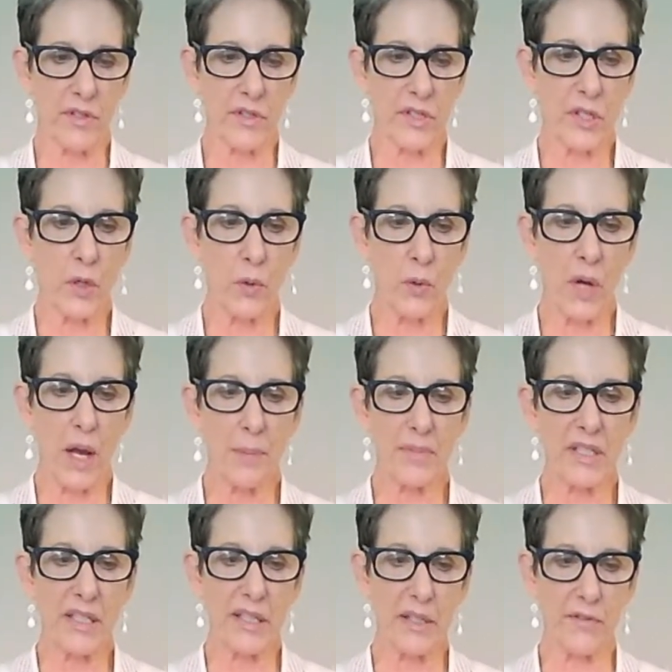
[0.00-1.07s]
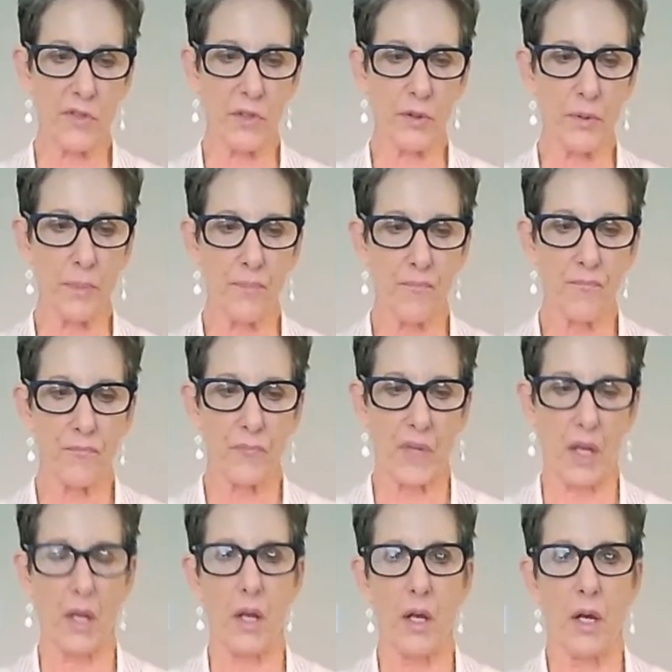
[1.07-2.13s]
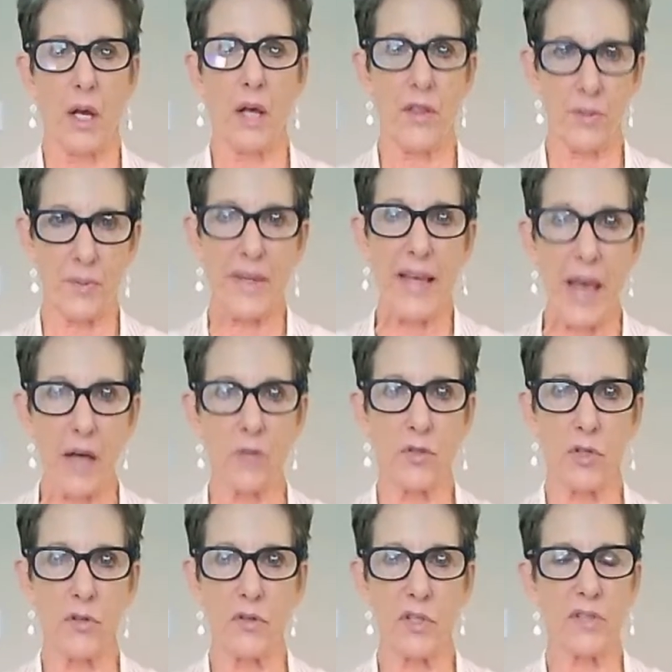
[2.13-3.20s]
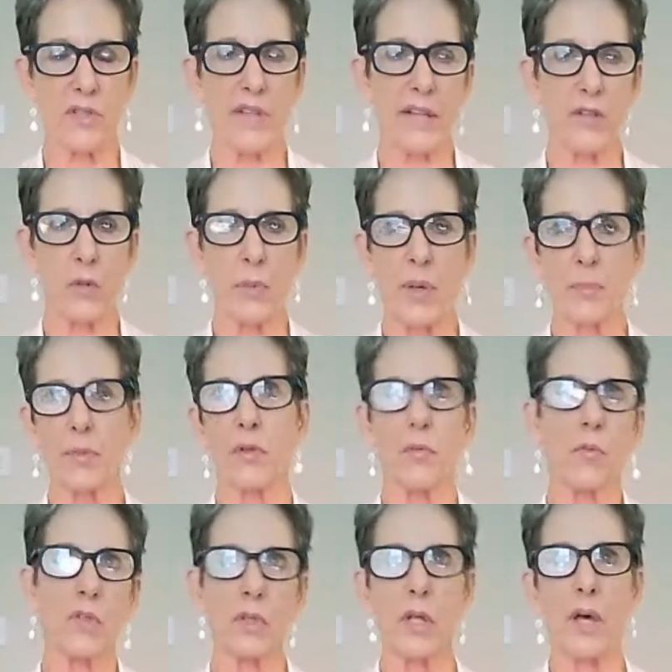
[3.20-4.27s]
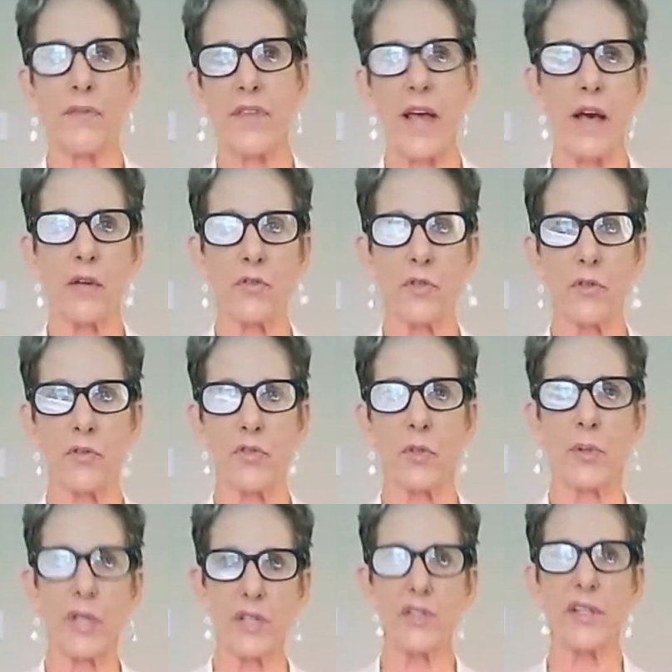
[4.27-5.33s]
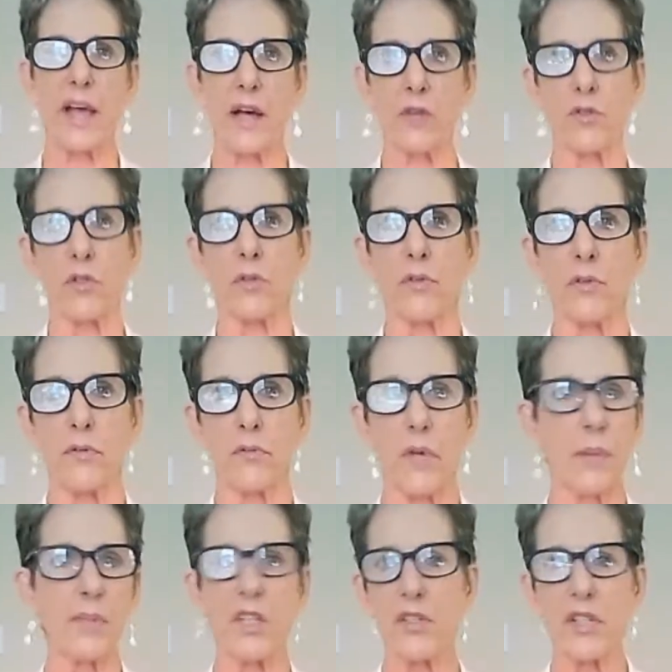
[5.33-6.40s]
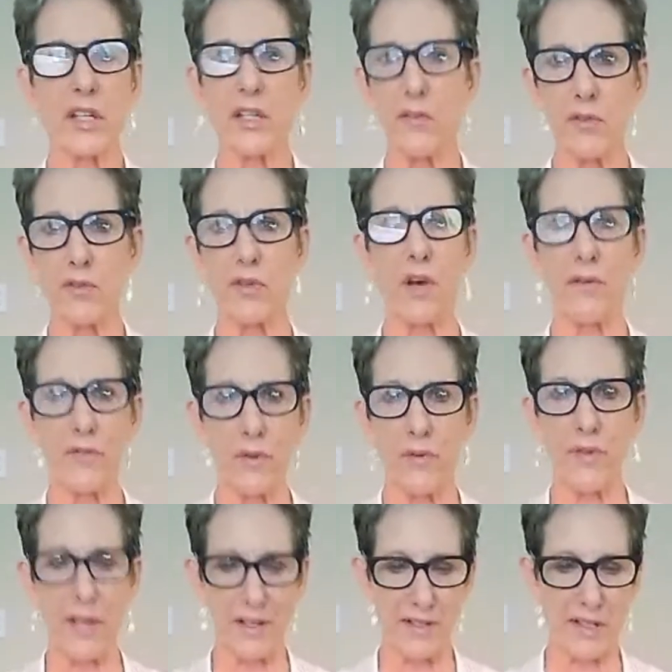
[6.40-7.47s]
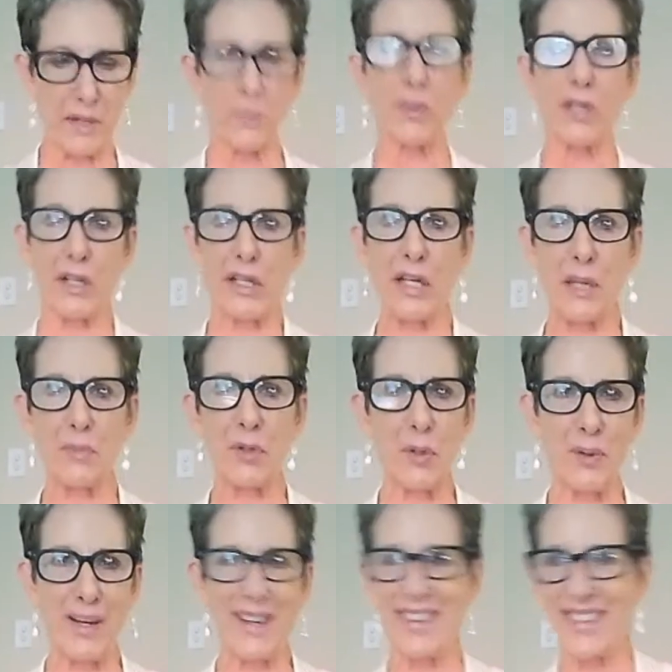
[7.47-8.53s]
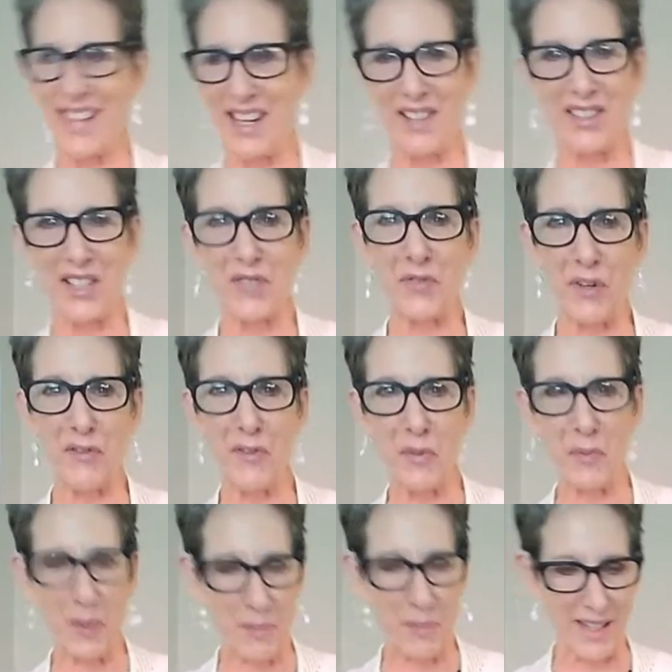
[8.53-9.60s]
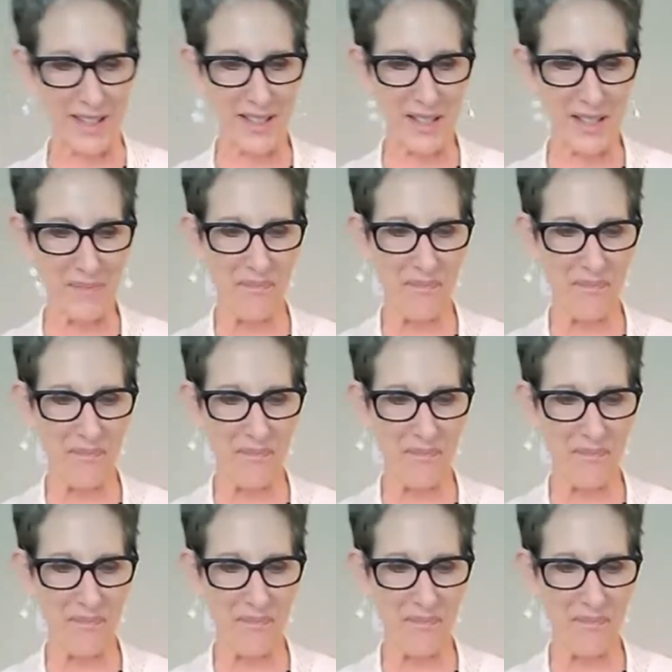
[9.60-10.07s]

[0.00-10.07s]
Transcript: So I'm going to give you 3 how-tos because I know people love the how-tos. So here's the how-tos. I'm just going to give you a few things and then we're going to keep going just for a few more minutes.